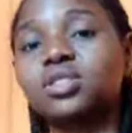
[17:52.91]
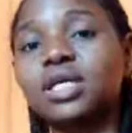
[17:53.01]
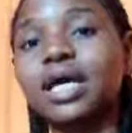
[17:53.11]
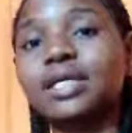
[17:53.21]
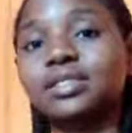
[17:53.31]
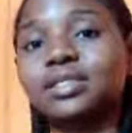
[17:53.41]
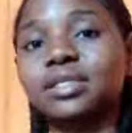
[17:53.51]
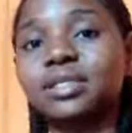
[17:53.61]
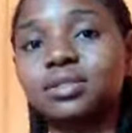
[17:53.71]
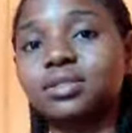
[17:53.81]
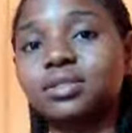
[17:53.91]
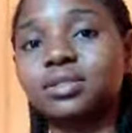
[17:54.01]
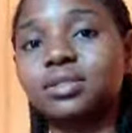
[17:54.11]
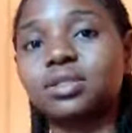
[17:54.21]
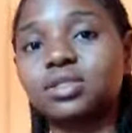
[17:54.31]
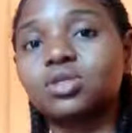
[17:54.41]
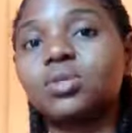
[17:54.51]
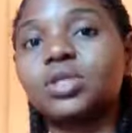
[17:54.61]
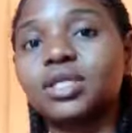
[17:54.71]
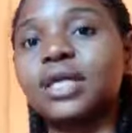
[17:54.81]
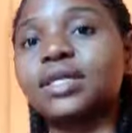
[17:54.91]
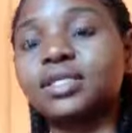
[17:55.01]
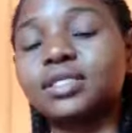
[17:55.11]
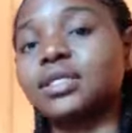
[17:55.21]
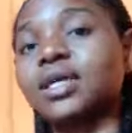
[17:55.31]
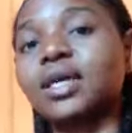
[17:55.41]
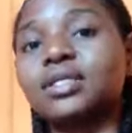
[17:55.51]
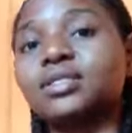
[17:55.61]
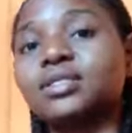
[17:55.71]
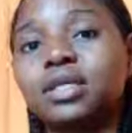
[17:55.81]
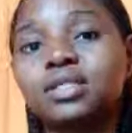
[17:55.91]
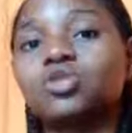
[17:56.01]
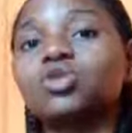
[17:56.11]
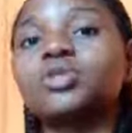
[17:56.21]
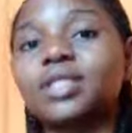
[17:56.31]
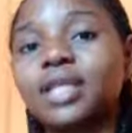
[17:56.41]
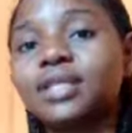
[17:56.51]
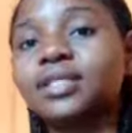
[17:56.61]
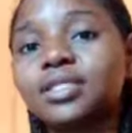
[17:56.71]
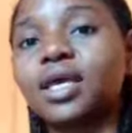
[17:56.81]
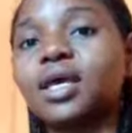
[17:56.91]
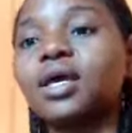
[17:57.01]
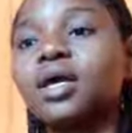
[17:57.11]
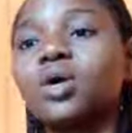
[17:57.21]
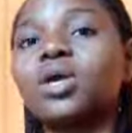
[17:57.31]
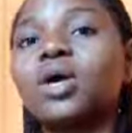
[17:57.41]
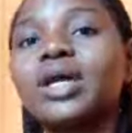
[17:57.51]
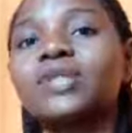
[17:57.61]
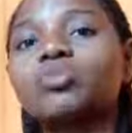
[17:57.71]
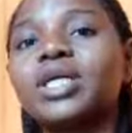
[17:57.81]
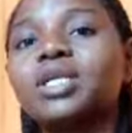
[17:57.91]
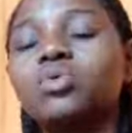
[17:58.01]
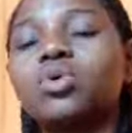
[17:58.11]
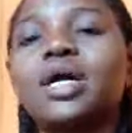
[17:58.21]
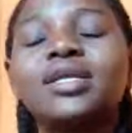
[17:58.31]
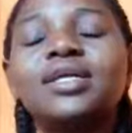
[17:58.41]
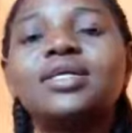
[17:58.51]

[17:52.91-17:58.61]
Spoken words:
Okay, I would like to buy the book, and then the link is there, or the direction is there to the bookstore where you can get the book.